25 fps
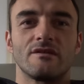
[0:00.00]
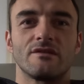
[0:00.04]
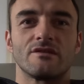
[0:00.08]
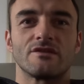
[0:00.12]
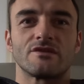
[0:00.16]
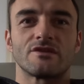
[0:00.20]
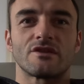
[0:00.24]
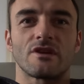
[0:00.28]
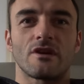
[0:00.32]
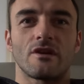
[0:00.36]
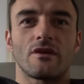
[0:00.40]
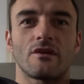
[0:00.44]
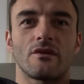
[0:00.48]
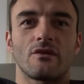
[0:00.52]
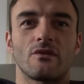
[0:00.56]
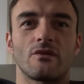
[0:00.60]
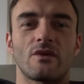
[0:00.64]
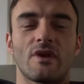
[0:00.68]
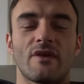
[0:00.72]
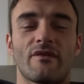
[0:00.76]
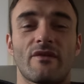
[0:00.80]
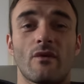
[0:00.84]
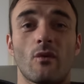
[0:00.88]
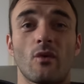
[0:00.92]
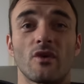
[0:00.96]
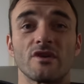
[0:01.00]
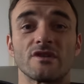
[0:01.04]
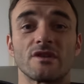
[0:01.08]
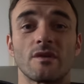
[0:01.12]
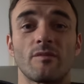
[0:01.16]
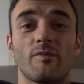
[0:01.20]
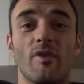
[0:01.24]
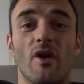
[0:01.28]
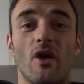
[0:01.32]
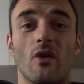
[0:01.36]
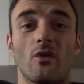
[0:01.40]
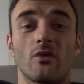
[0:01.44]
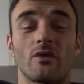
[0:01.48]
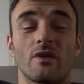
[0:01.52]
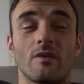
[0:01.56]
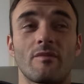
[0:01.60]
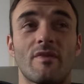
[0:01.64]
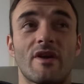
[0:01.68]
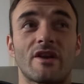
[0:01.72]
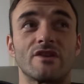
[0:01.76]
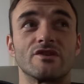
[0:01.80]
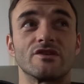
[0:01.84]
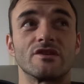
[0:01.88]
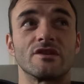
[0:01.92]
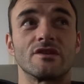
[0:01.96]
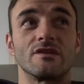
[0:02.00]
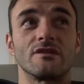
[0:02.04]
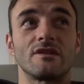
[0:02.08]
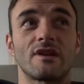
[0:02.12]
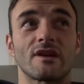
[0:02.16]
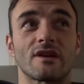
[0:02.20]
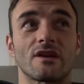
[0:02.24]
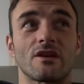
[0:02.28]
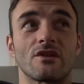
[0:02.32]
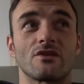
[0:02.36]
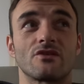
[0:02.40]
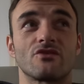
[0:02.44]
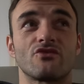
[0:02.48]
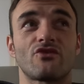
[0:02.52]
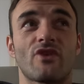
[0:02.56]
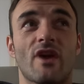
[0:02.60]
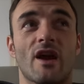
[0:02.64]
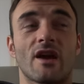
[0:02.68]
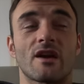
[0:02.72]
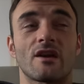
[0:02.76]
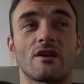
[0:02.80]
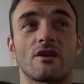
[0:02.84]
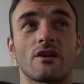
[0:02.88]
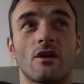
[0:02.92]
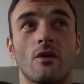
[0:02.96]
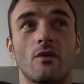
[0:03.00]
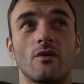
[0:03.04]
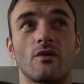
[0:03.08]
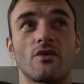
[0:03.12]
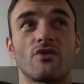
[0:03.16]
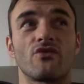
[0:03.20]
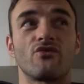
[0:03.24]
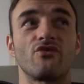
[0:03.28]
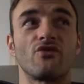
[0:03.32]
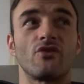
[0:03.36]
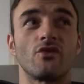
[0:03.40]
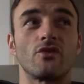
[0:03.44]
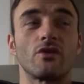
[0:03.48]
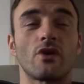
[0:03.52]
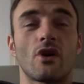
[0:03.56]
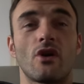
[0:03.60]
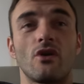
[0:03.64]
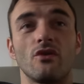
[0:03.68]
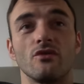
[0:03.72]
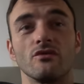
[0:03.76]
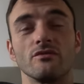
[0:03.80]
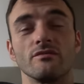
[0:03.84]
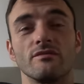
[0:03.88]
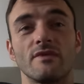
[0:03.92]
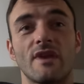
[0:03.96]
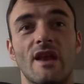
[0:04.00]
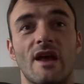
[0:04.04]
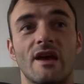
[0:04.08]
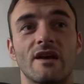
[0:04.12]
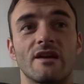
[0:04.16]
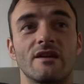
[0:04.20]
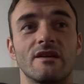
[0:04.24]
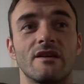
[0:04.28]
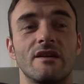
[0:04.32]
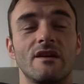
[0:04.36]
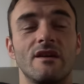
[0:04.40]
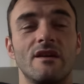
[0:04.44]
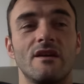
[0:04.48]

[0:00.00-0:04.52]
So if it was the bone, imagine like a crack going through the whole leg.